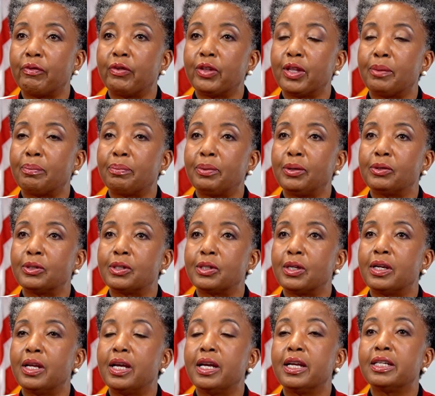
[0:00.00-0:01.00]
for that
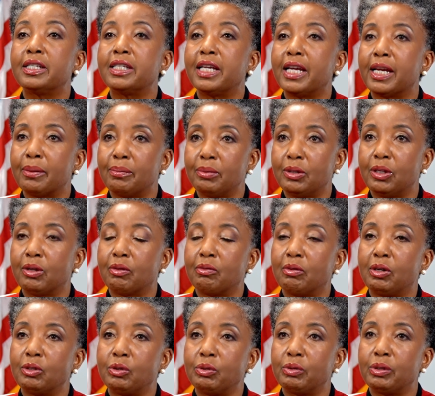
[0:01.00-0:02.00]
person take them to the
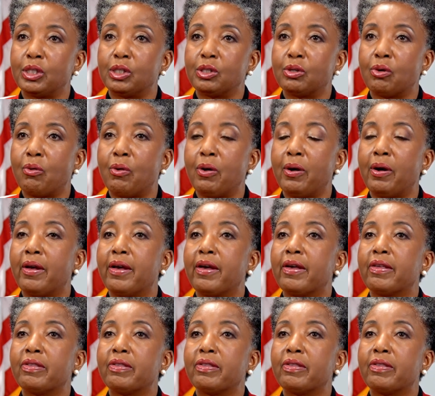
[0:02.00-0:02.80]
grocery store